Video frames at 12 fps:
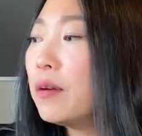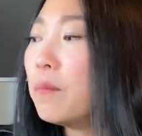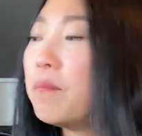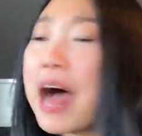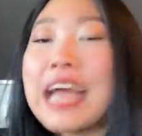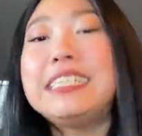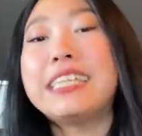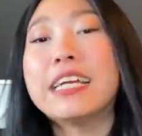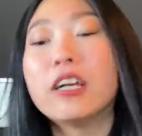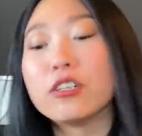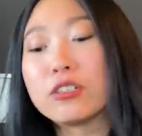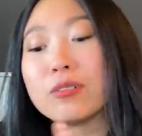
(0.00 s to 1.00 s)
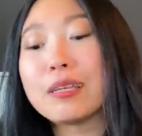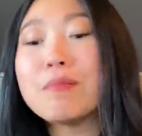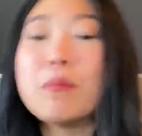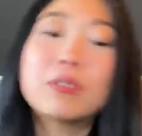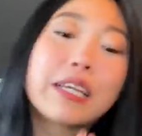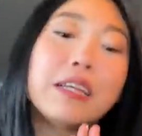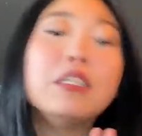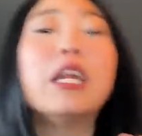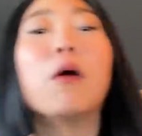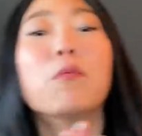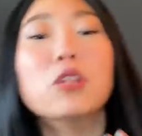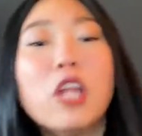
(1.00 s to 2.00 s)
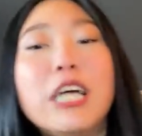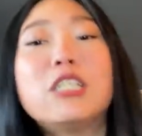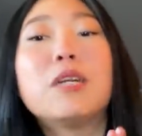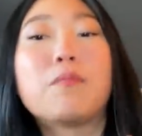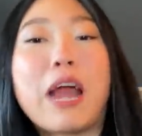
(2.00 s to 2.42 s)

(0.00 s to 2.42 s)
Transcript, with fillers: my dinner, so sometimes like, you know, lunch and